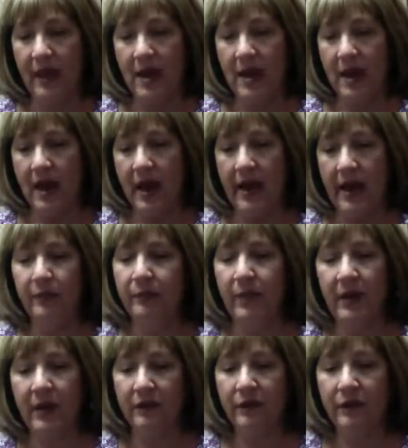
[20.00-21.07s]
I,
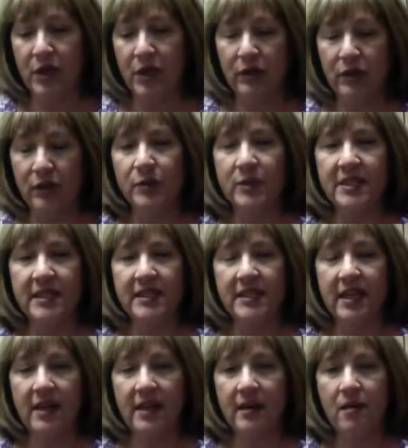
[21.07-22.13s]
for years, was a
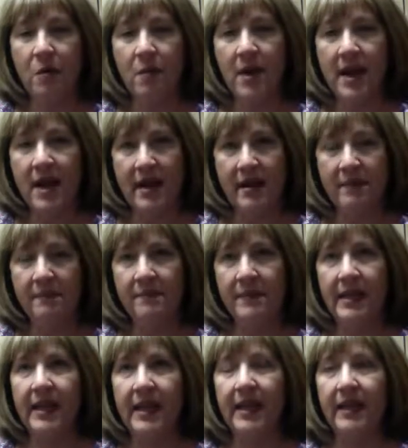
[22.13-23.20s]
stay-at-home mom,
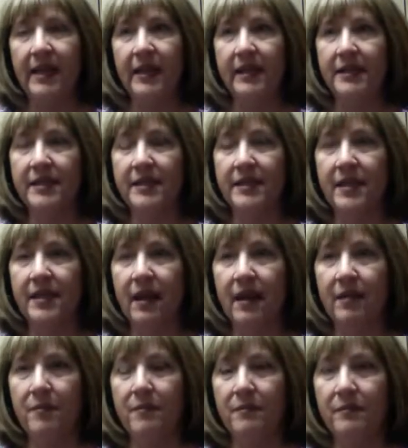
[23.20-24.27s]
and
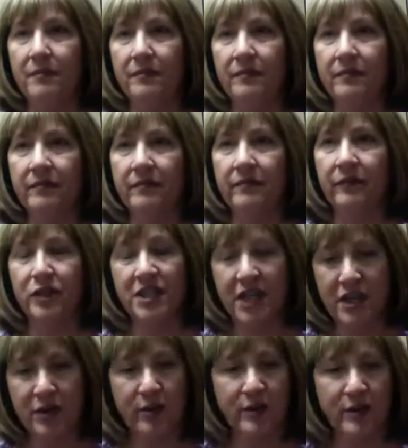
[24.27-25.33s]
for
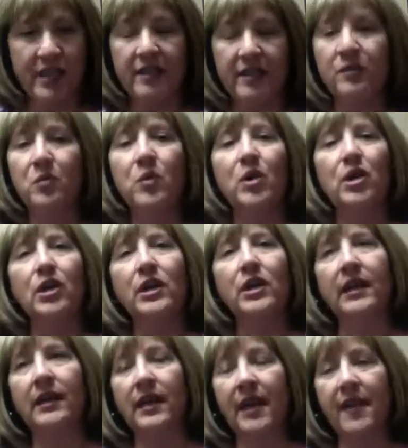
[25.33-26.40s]
10 years I didn't work,
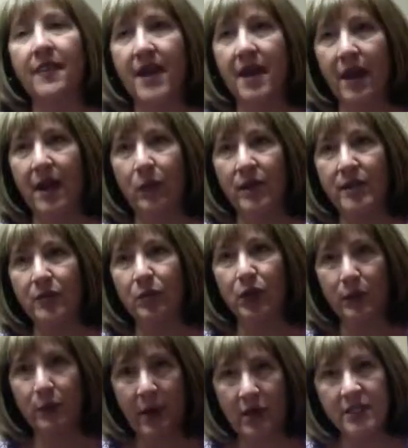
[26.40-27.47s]
and then I went to
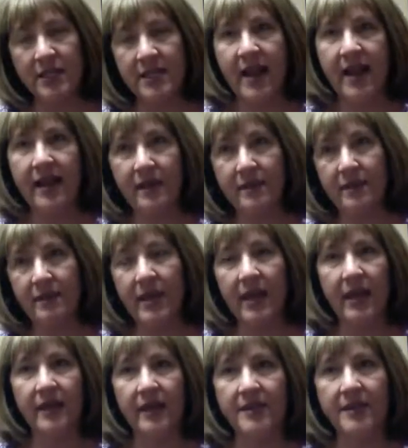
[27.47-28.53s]
work part-time
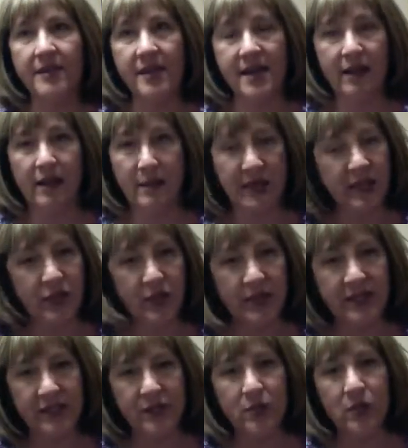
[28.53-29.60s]
at an elementary
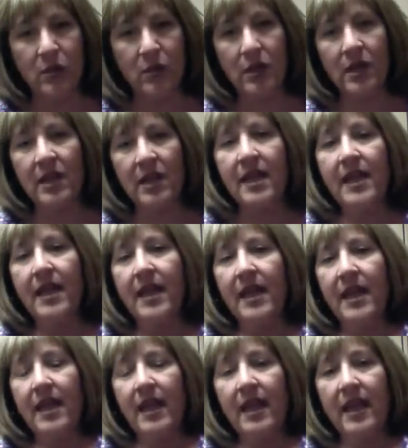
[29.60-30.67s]
school,
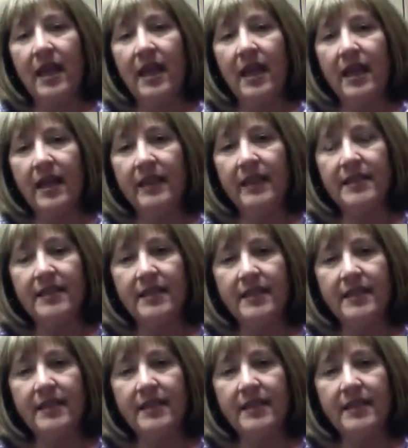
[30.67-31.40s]
and